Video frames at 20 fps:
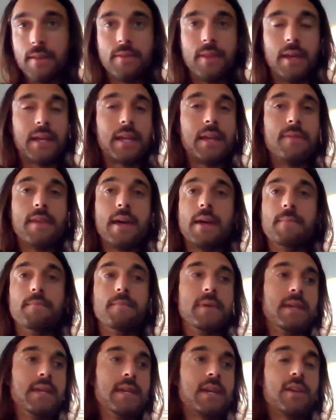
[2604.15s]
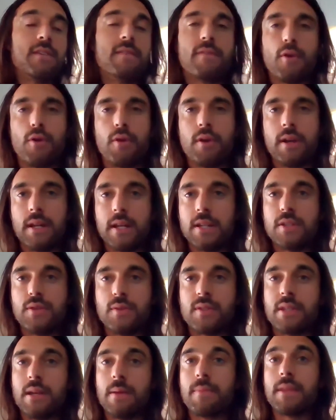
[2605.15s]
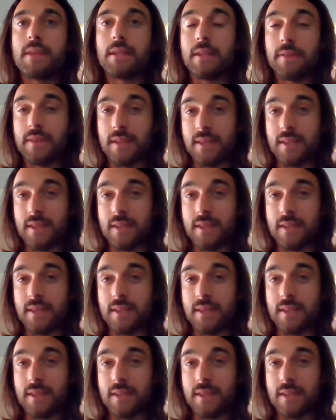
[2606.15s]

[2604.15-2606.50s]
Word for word: that can then be converted into something that